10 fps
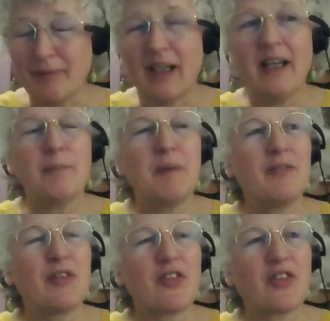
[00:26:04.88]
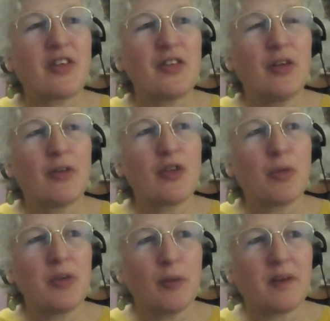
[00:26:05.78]
I had a bit of a discussion on
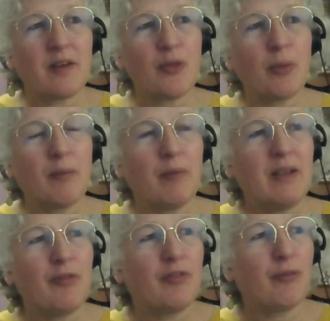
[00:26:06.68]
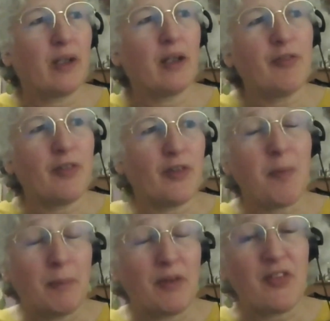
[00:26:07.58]
Twitter with this when I first
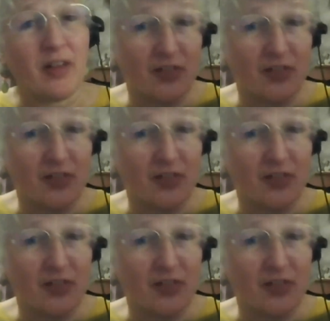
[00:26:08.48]
publicized